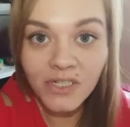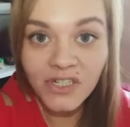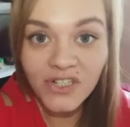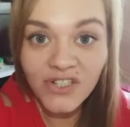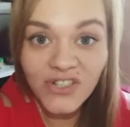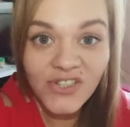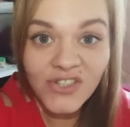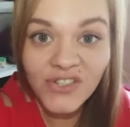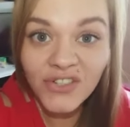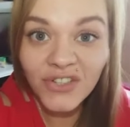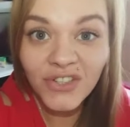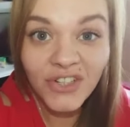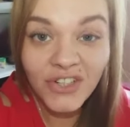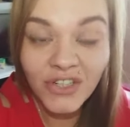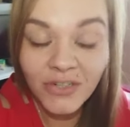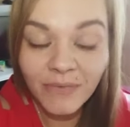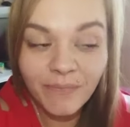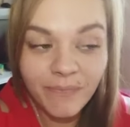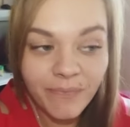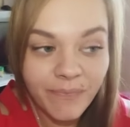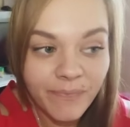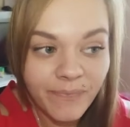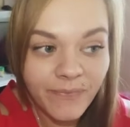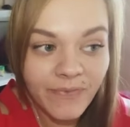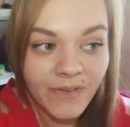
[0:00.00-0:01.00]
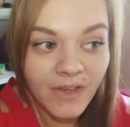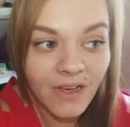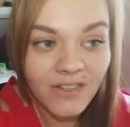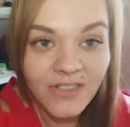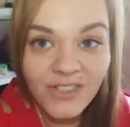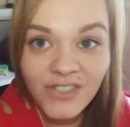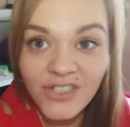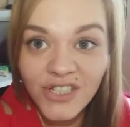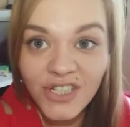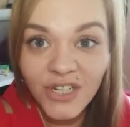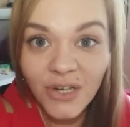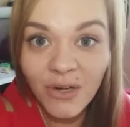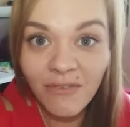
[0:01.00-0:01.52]
I just thought I'd
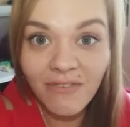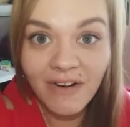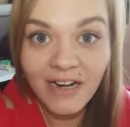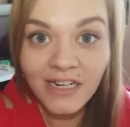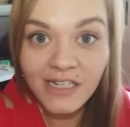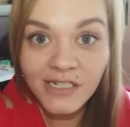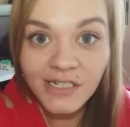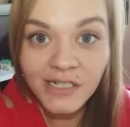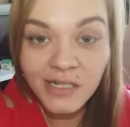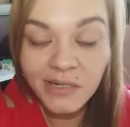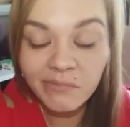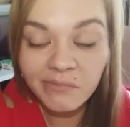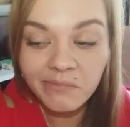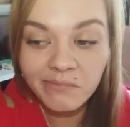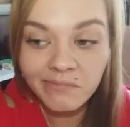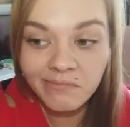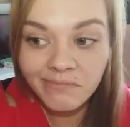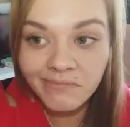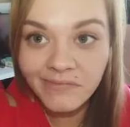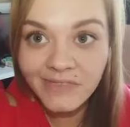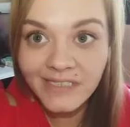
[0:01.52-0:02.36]
just do a random